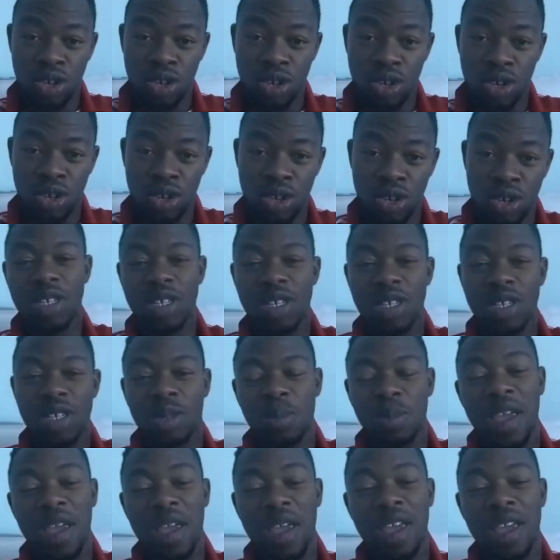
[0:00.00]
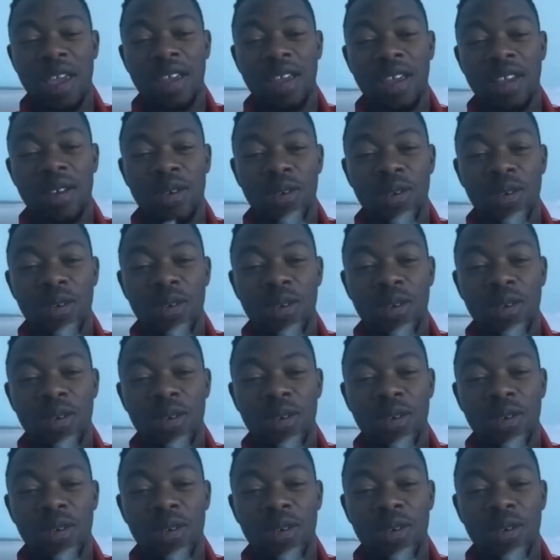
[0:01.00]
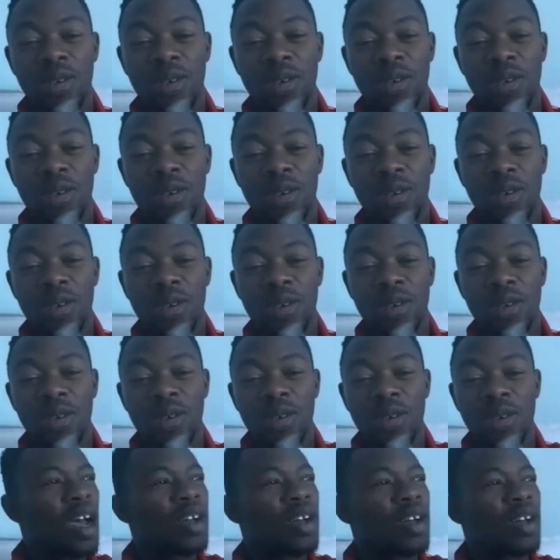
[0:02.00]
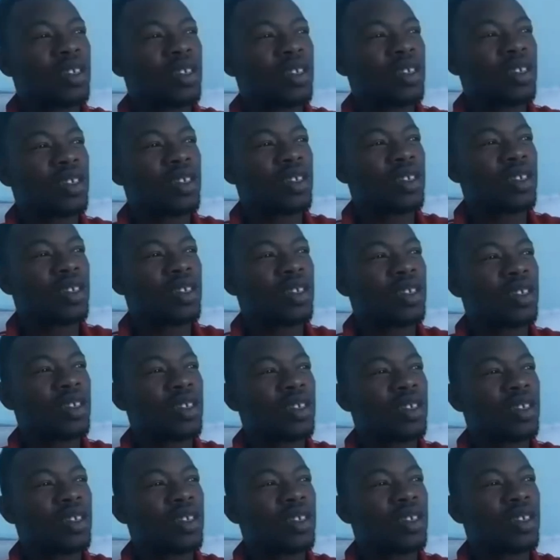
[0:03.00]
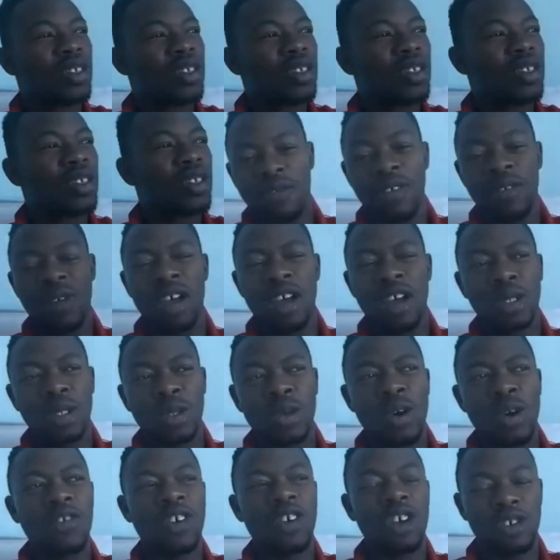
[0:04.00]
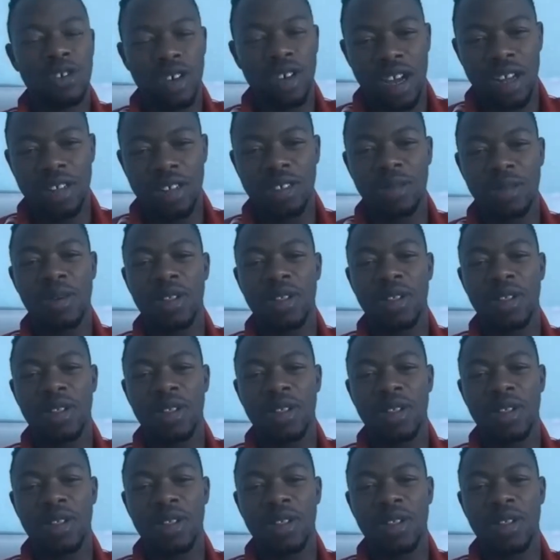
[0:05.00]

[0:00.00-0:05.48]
paying, one is paying two thousand dollars a month, and one is paying uh, twelve hundred dollars a month.